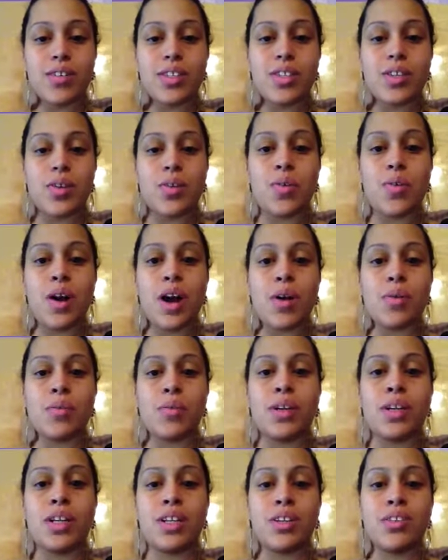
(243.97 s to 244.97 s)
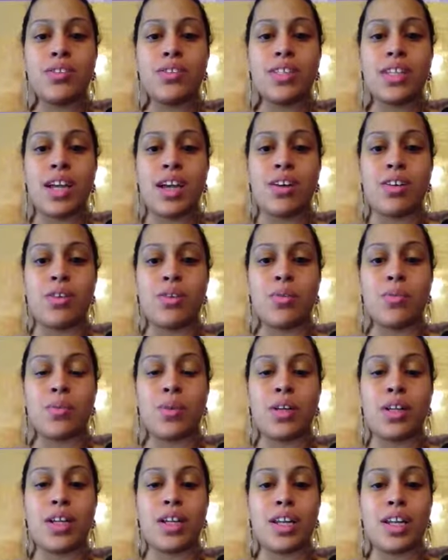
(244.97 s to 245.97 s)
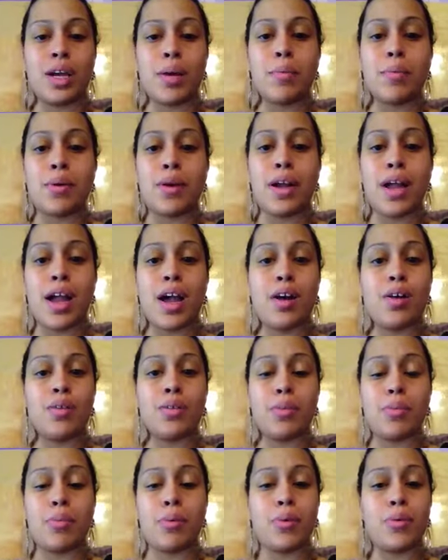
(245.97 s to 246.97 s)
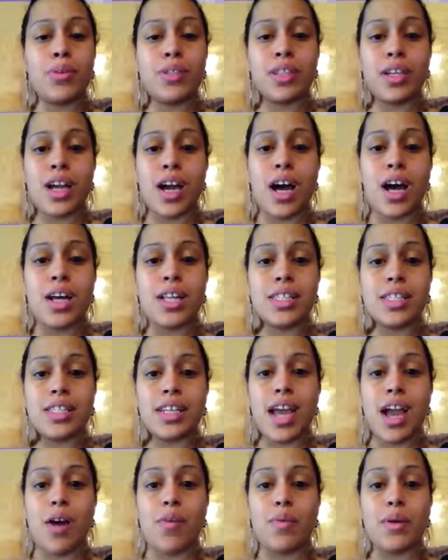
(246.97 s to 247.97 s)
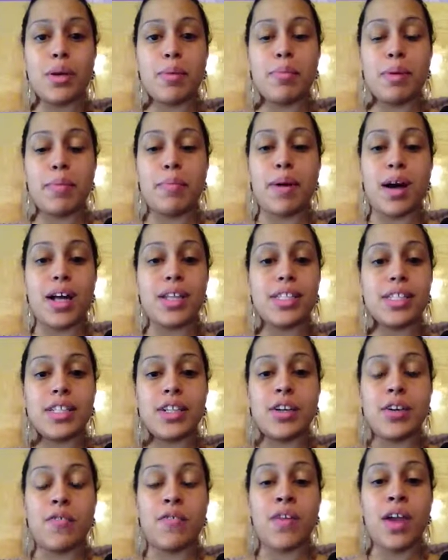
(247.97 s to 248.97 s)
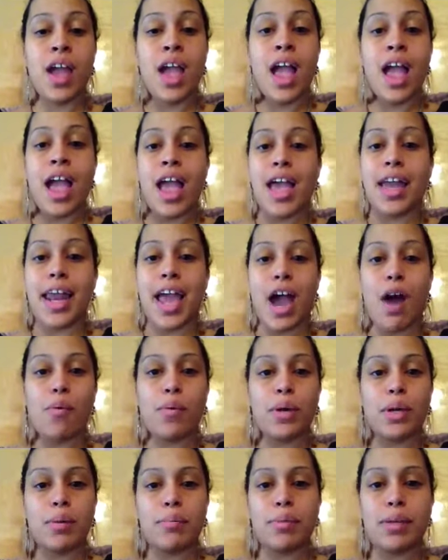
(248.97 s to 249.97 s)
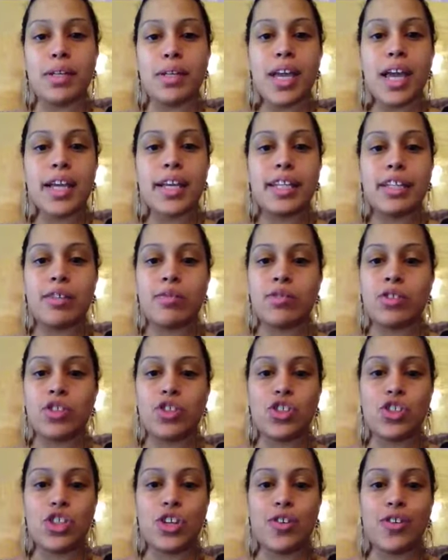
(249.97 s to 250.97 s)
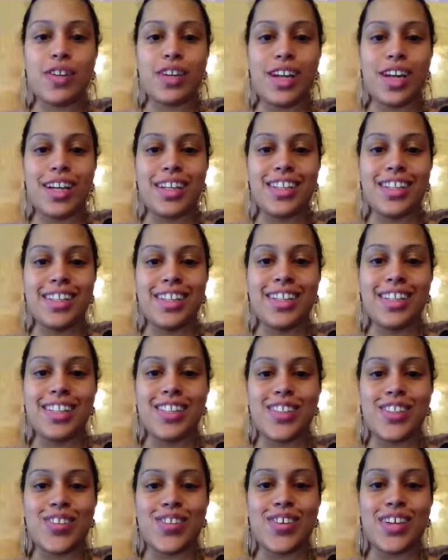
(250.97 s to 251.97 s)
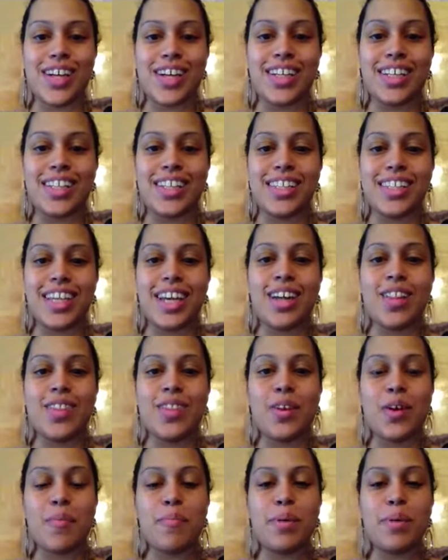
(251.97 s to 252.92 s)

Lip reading: So I really learned how to really collaborate, and how the pros and cons, and how it can be positive and how it can be negative, just sharing ideas and throwing ideas out there.